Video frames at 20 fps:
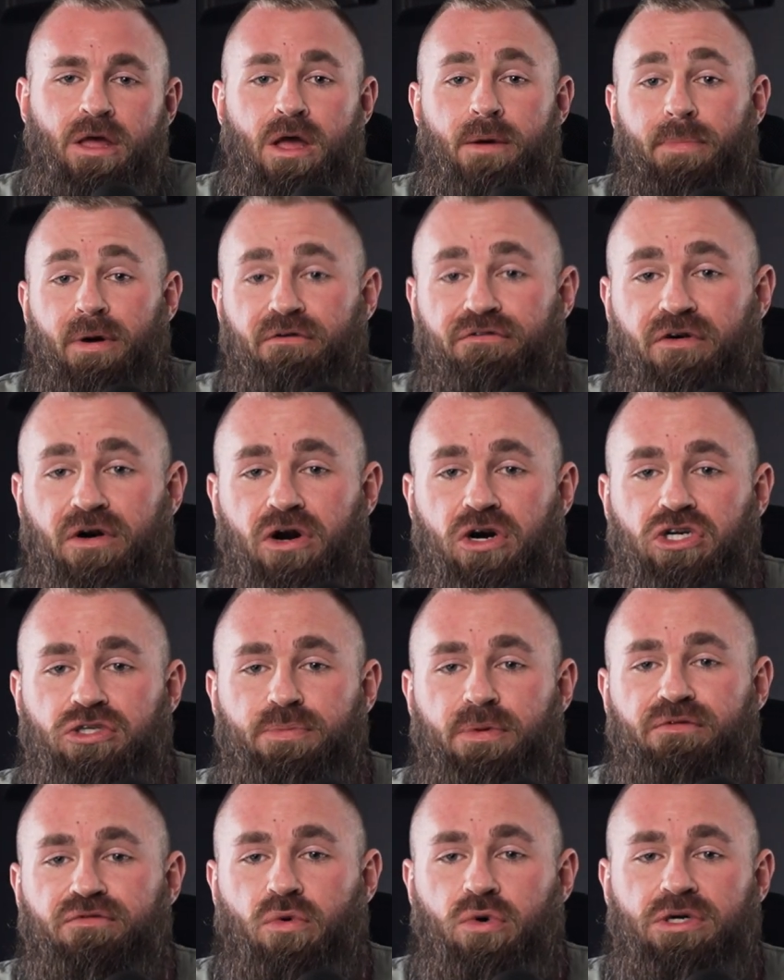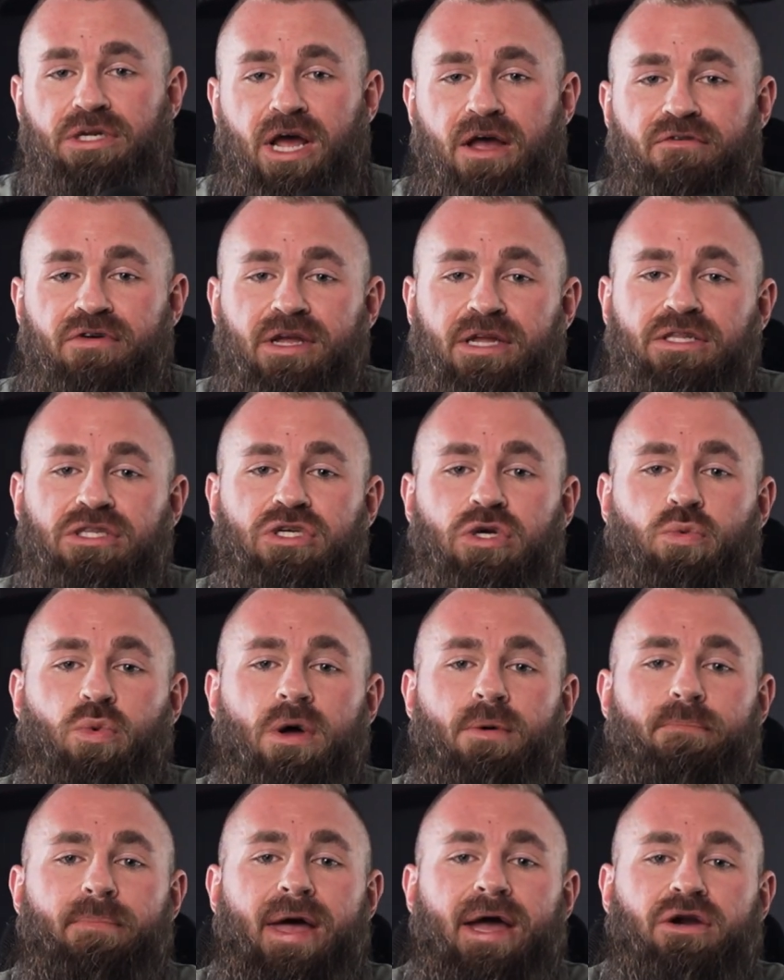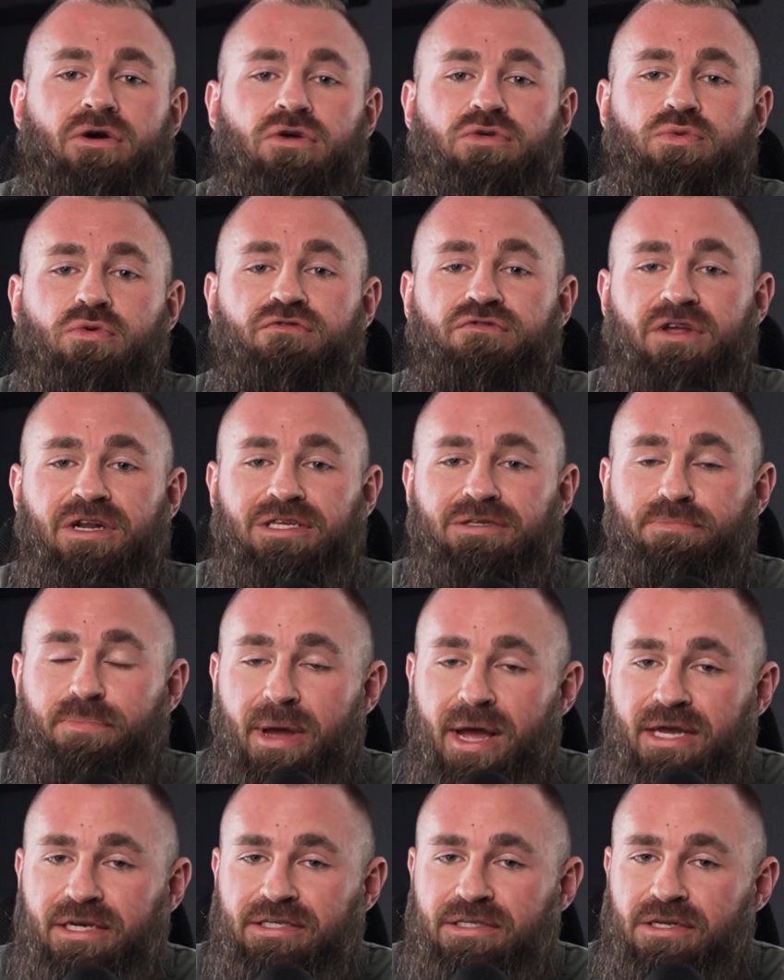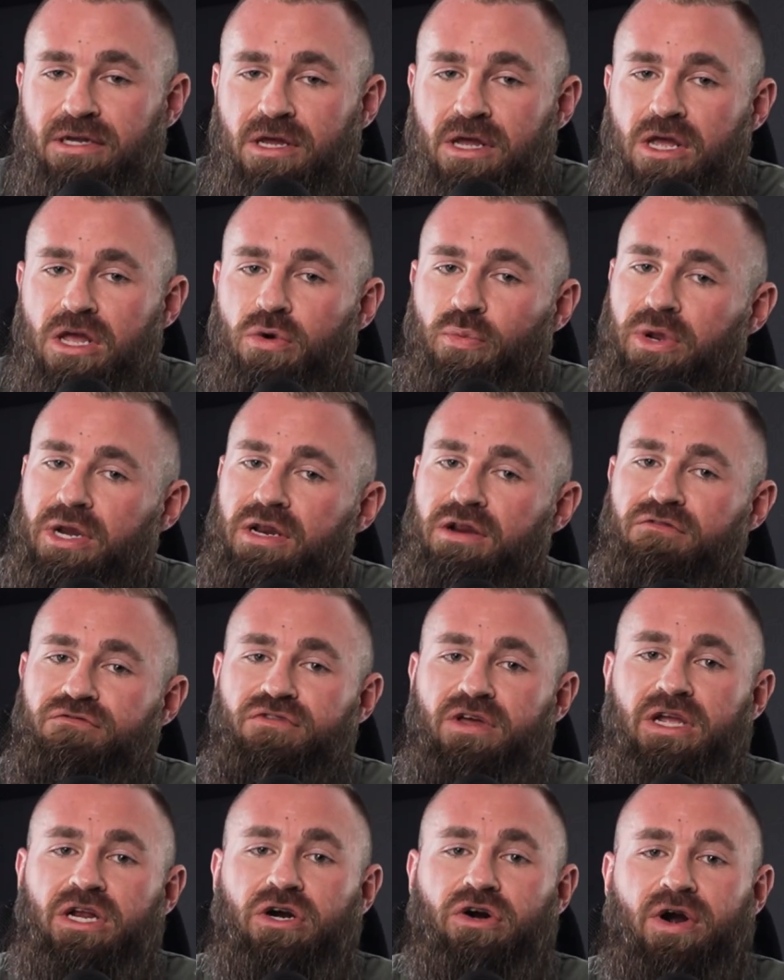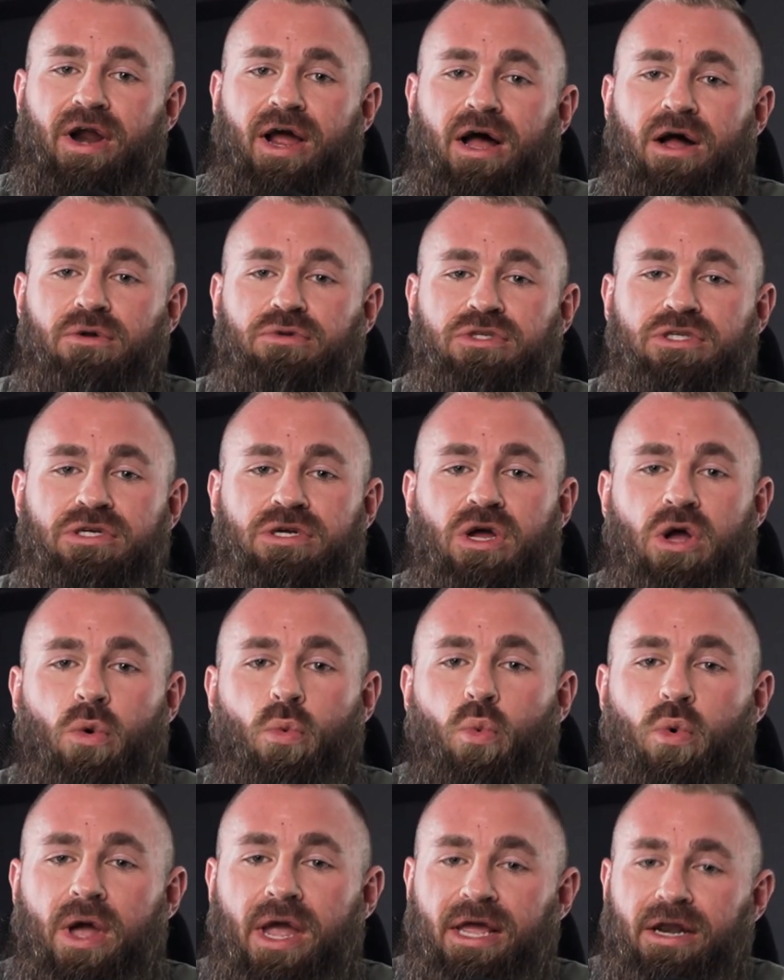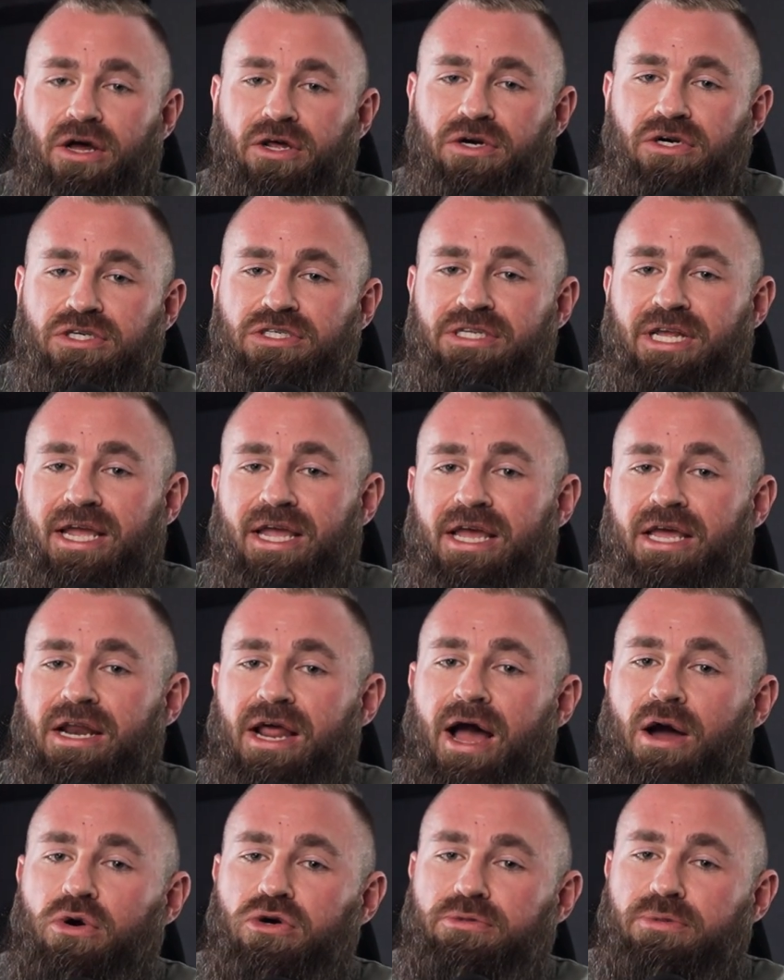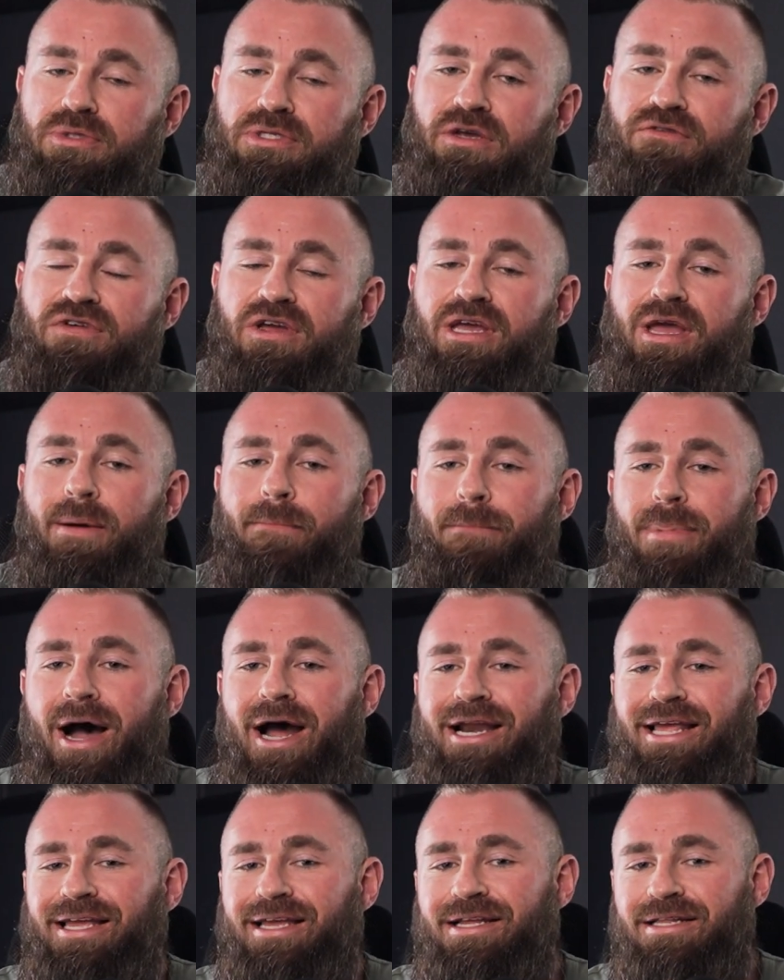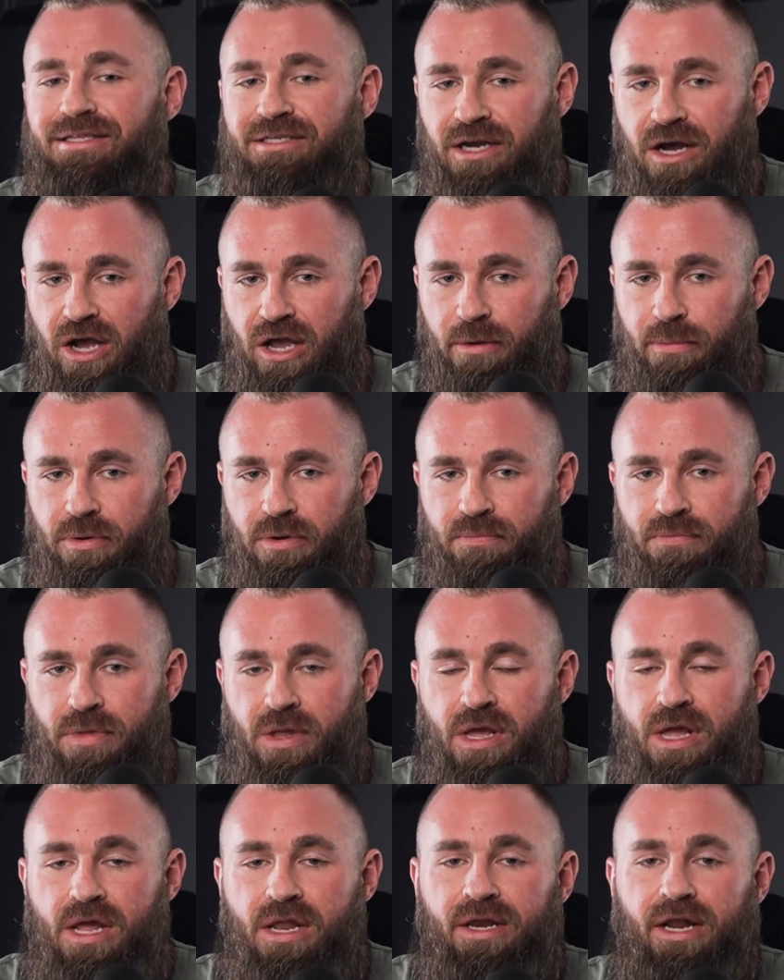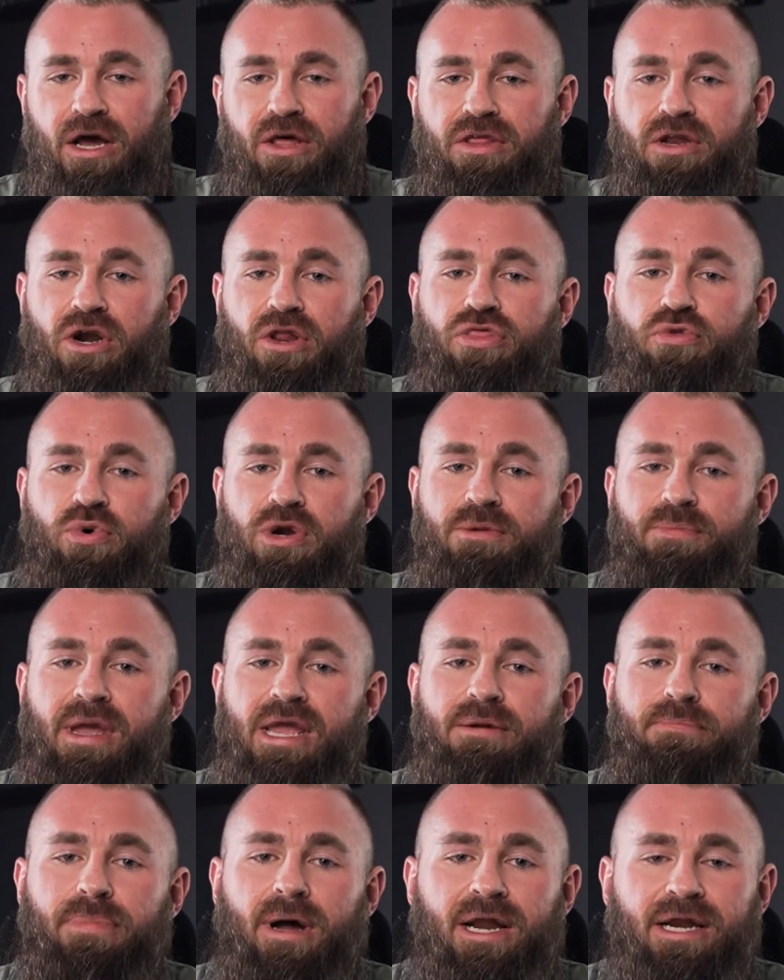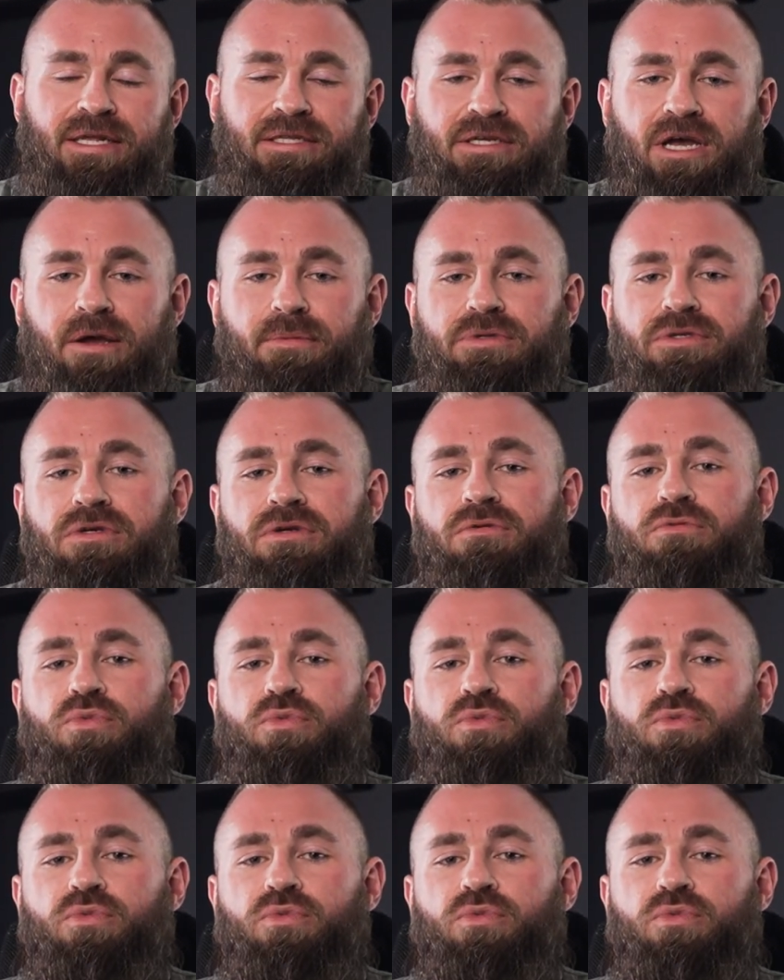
But first, before diving into what macros will fit us best, we need to figure out and understand our specific body type. Now, there are three main body types.